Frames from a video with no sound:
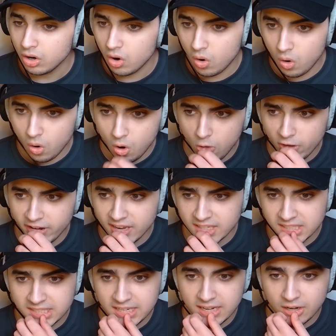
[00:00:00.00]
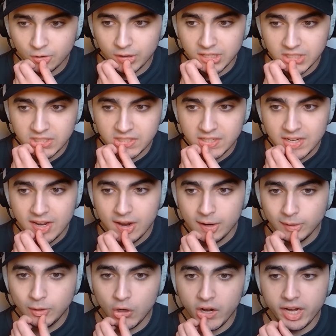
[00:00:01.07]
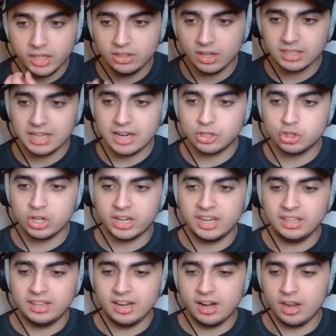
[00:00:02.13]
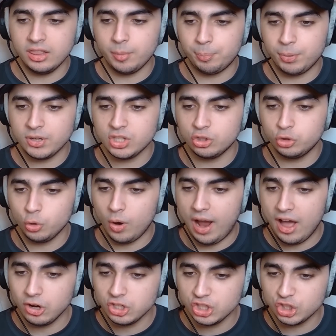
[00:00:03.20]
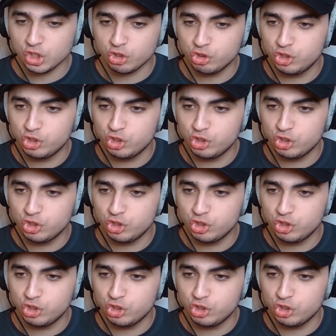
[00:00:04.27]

Oh, he has secrets. Dude, he does that trick. He did it in the prison too. How does he just